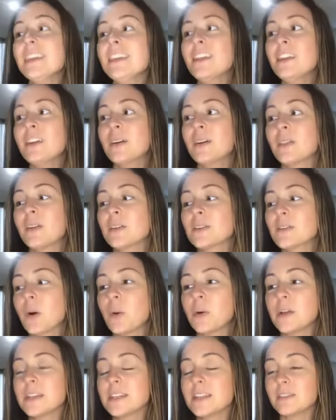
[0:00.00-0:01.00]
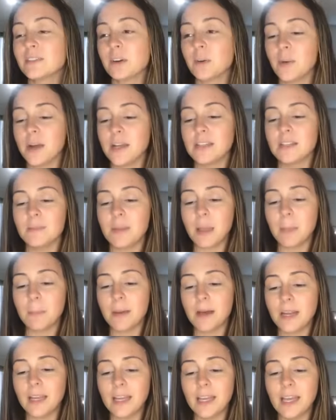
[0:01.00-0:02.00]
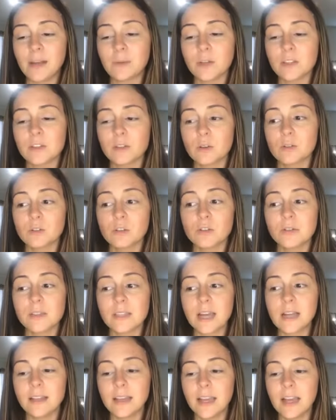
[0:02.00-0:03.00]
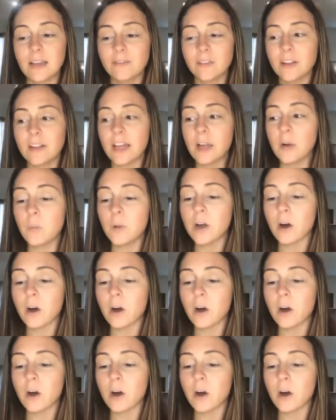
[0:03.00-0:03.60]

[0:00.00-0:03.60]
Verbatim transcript: you know, there's always different ways to make money. And with social selling, I feel like we